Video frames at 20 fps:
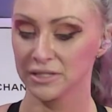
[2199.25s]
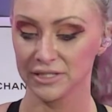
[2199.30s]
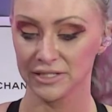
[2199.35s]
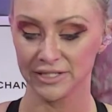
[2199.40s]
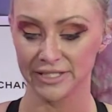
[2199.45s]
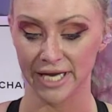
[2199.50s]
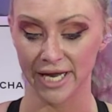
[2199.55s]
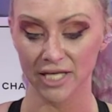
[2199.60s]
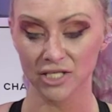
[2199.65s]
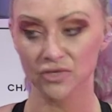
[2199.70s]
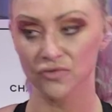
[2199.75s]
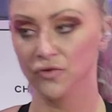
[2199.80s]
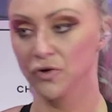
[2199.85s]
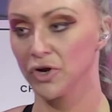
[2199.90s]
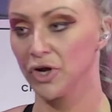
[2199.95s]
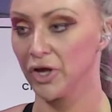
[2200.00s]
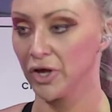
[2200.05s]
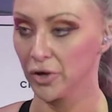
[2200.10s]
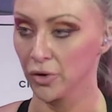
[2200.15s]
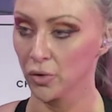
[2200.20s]
Dance for
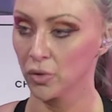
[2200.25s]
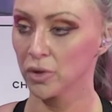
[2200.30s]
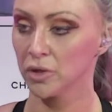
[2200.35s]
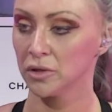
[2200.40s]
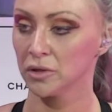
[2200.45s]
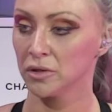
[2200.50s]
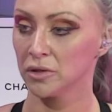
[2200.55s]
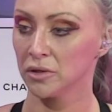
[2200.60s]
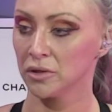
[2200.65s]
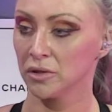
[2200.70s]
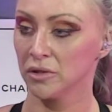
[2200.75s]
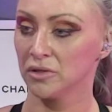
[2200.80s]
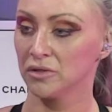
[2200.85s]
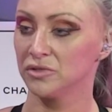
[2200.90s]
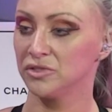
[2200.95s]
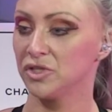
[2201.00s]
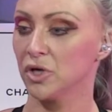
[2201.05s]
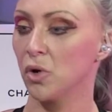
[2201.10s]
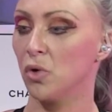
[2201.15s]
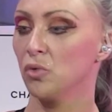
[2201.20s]
you.
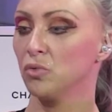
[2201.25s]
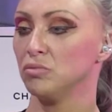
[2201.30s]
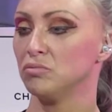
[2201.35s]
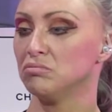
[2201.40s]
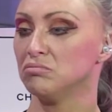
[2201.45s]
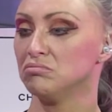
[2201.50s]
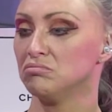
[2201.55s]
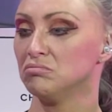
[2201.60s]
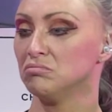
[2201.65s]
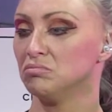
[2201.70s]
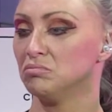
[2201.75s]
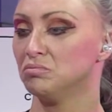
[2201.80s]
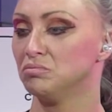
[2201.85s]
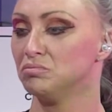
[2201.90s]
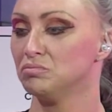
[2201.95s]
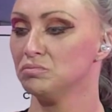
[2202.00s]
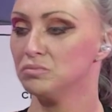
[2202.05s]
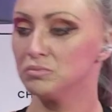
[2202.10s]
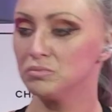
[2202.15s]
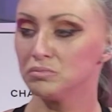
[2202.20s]
Don't
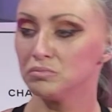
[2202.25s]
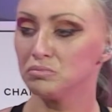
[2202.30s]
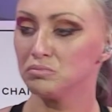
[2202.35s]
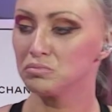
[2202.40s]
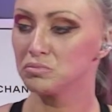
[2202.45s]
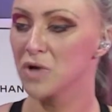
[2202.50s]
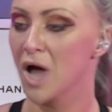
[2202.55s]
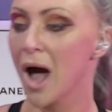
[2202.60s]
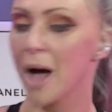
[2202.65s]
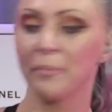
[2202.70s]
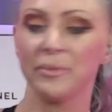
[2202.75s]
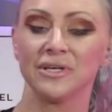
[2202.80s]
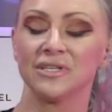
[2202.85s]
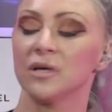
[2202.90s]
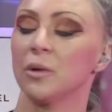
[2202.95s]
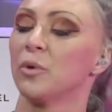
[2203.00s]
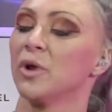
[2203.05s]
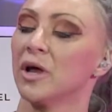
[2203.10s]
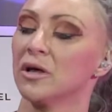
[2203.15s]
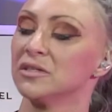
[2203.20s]
copy
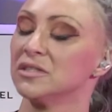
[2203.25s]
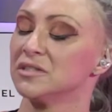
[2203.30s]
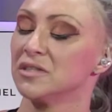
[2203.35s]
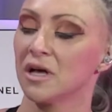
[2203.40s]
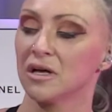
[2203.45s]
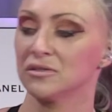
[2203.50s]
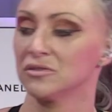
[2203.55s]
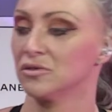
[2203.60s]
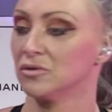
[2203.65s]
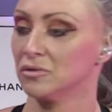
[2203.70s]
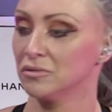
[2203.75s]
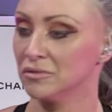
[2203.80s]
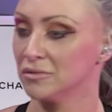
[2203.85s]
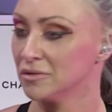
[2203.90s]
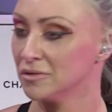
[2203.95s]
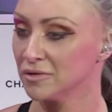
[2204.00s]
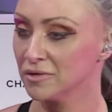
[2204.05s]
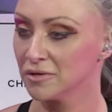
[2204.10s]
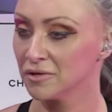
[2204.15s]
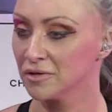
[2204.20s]
someone else's hustle.
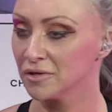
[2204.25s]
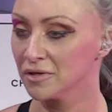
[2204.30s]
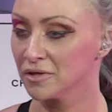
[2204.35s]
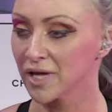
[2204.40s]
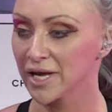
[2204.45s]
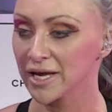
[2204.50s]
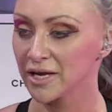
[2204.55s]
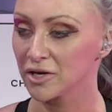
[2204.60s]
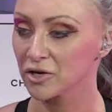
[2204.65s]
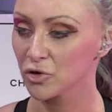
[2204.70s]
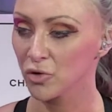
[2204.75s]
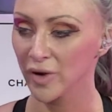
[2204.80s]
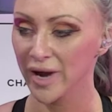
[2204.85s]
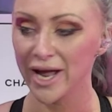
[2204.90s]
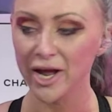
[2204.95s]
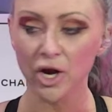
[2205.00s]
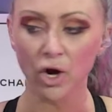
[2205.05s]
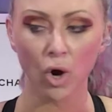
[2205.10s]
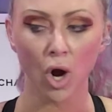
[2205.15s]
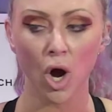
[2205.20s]
Like, create
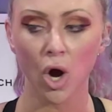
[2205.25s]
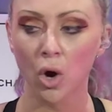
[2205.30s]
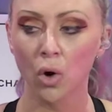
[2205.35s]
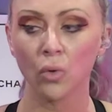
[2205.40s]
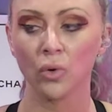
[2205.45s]
your own.